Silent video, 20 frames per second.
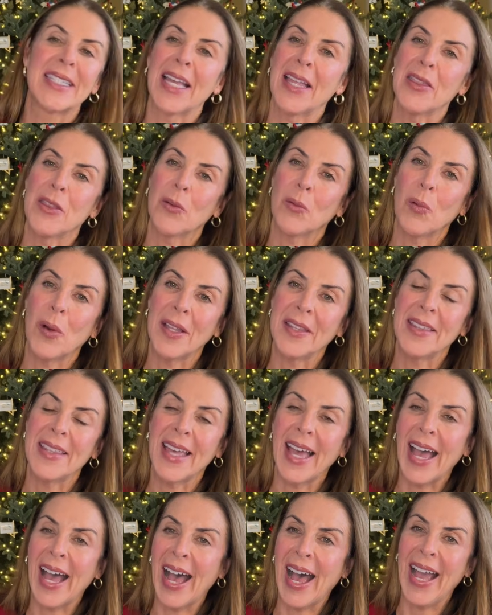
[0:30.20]
and the one
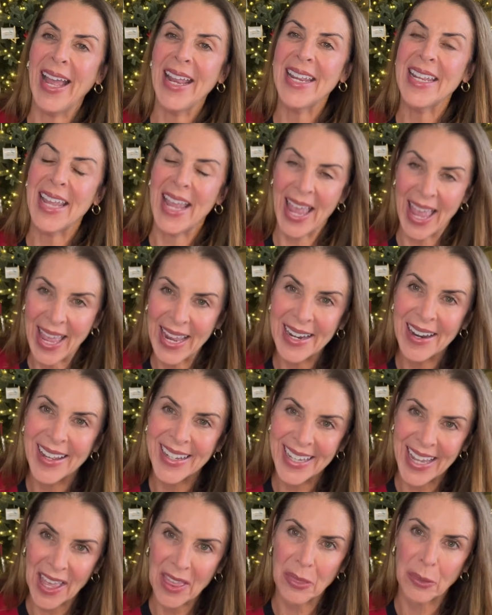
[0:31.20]
that I
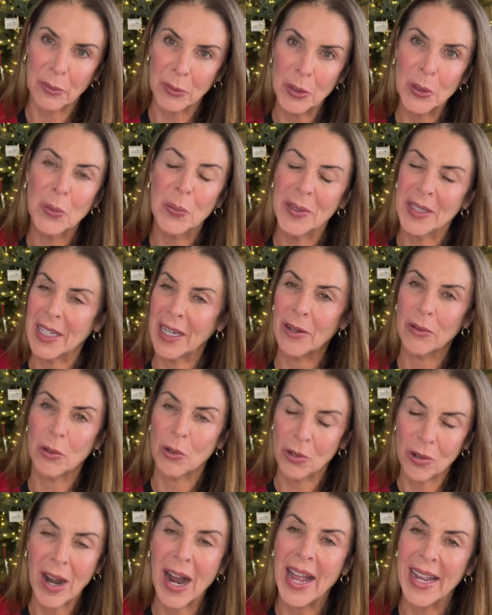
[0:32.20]
cannot get through without
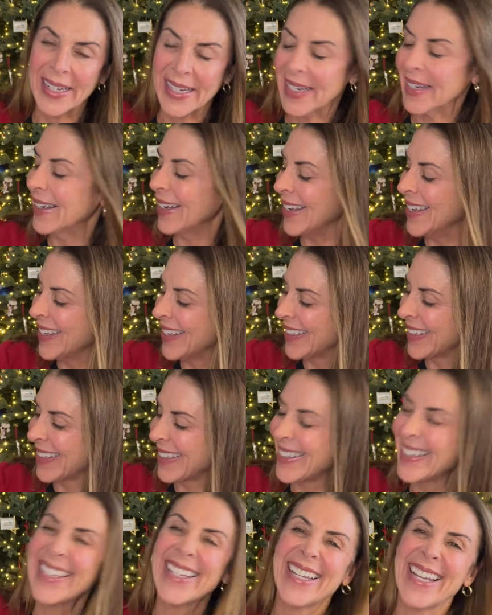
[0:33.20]
crying,
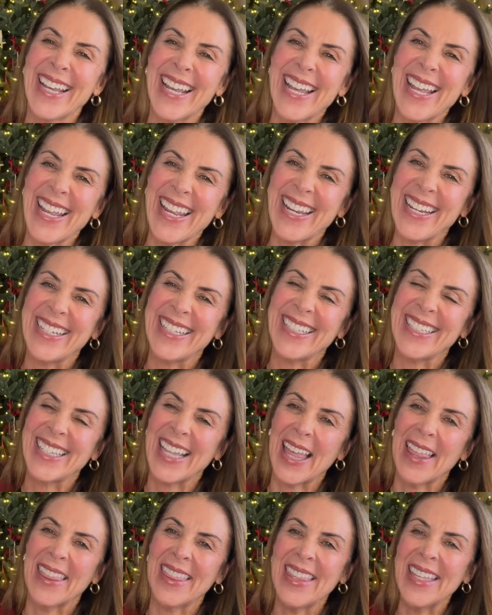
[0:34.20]
is
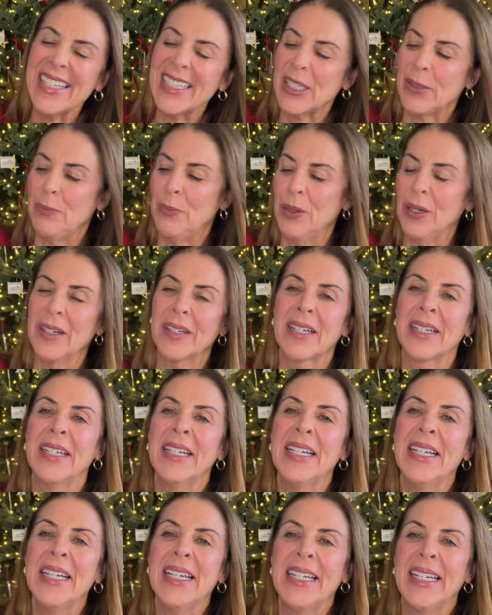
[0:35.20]
this book.
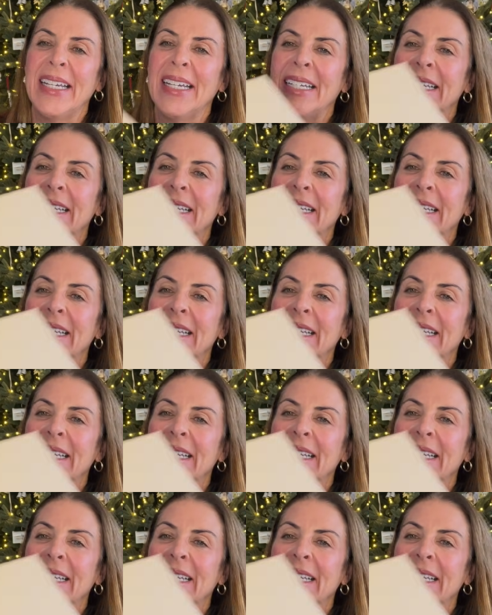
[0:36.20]
It